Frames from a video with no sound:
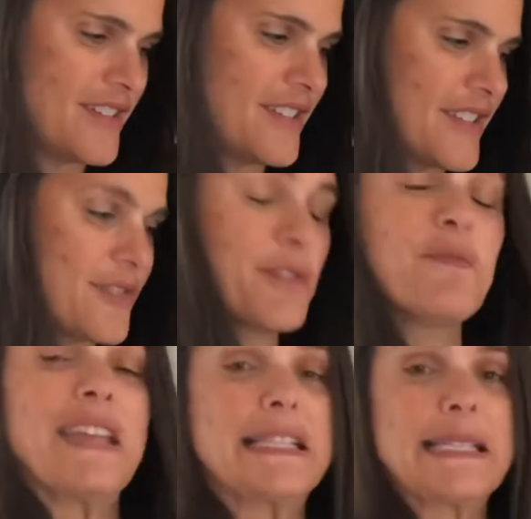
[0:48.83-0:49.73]
sort of
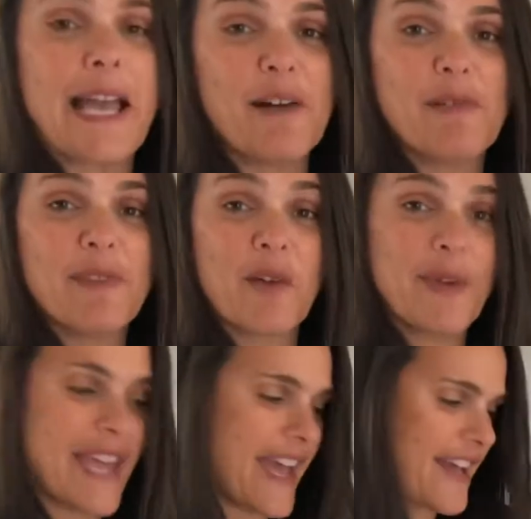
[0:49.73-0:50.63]
fancy album that
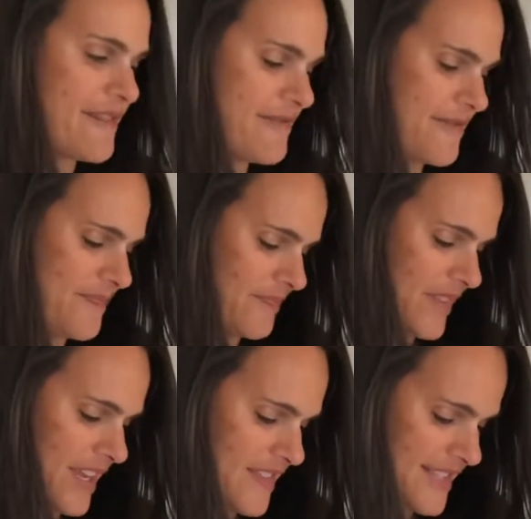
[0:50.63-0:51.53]
we have.
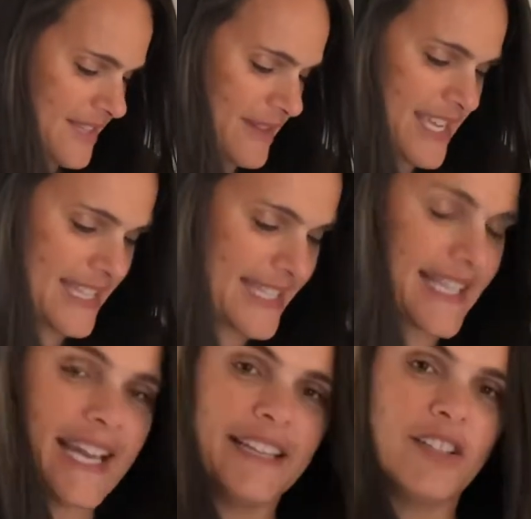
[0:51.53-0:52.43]
And this is what the
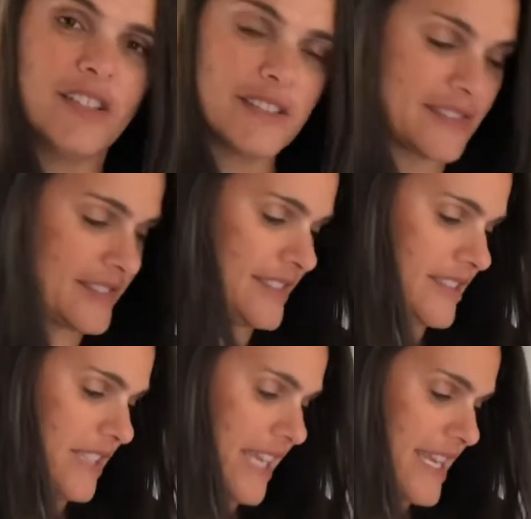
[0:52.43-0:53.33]
inside looks
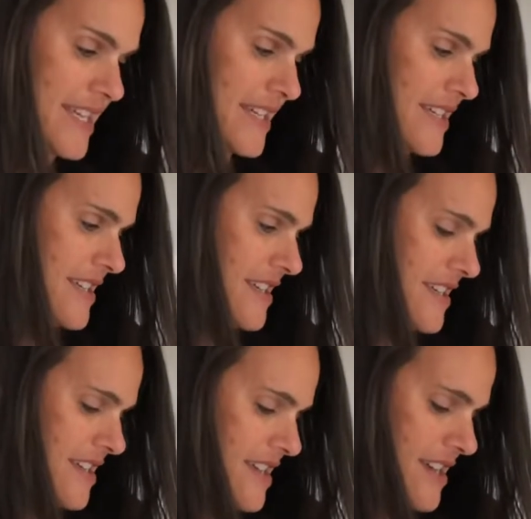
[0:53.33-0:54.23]
like.
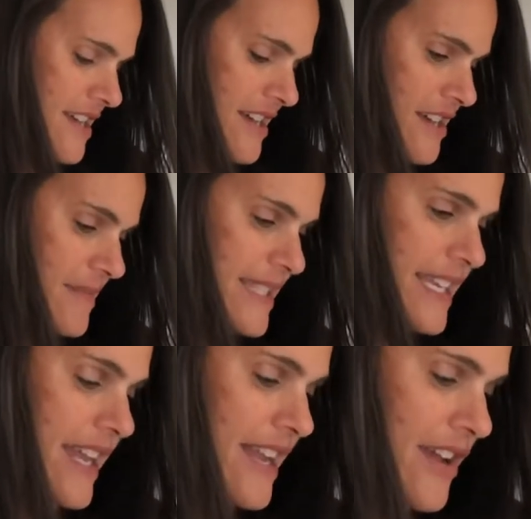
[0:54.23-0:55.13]
It's
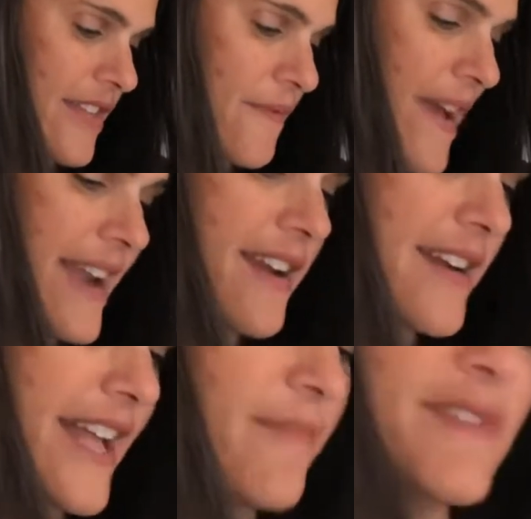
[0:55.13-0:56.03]
got, on the fine
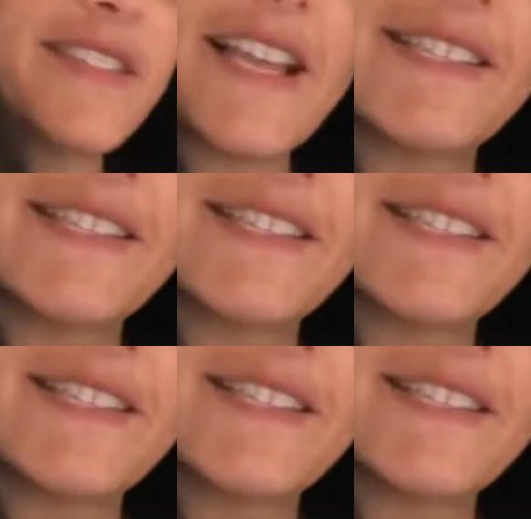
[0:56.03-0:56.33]
art album, this has the